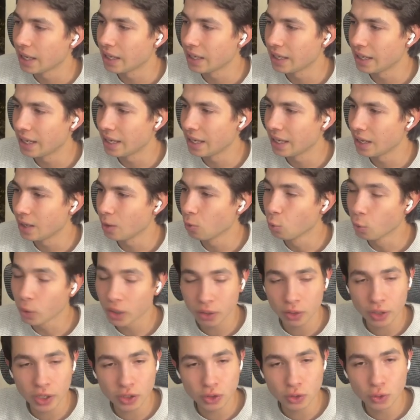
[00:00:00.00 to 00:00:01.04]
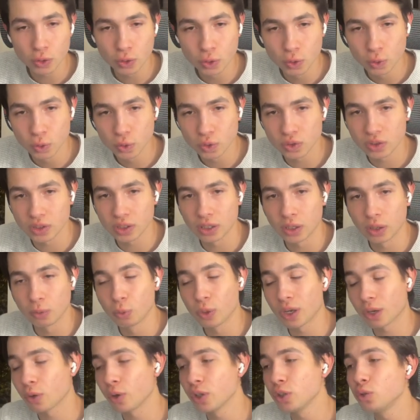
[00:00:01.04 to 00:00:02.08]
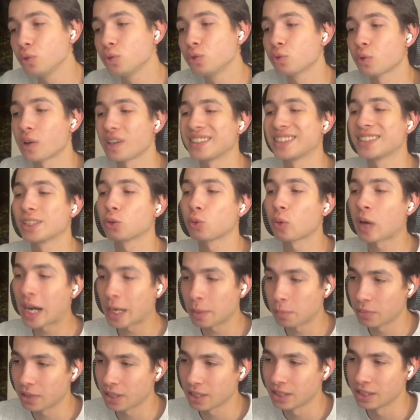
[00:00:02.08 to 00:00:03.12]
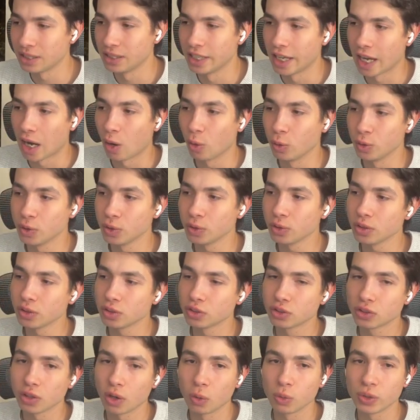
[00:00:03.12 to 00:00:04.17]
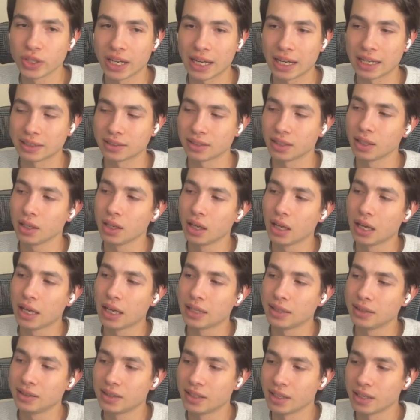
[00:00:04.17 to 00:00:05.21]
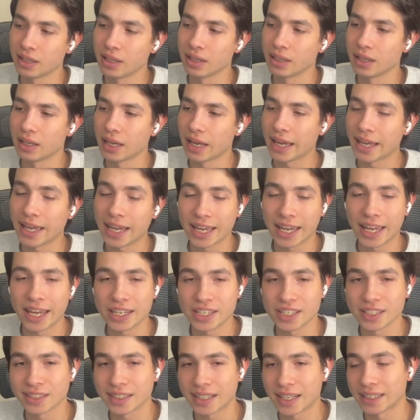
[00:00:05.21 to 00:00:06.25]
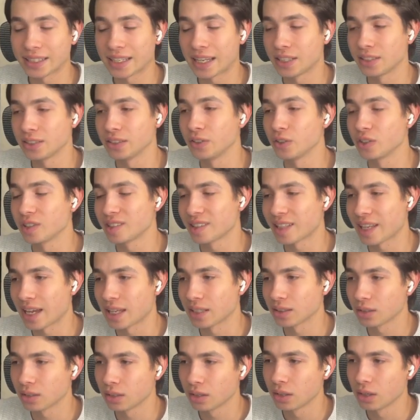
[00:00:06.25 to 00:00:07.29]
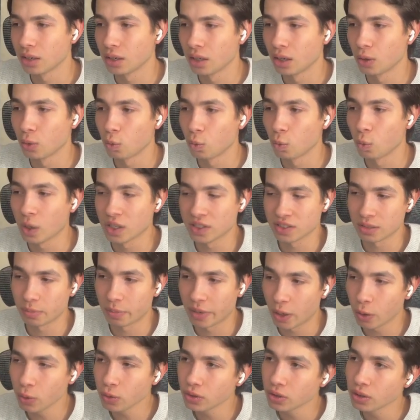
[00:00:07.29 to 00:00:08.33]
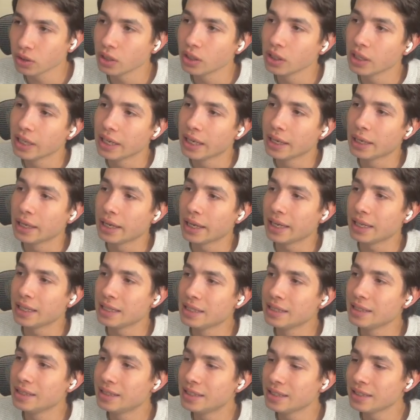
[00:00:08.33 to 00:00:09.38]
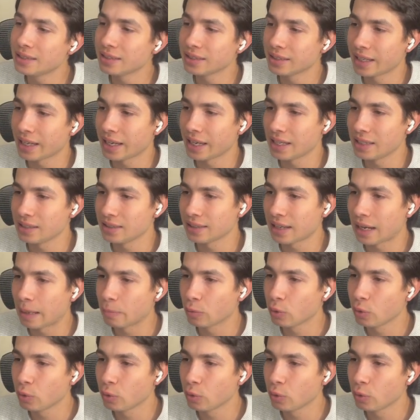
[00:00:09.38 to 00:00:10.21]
We're going to transcribe the audio so that the AI agent can understand what's about. In this case, I'm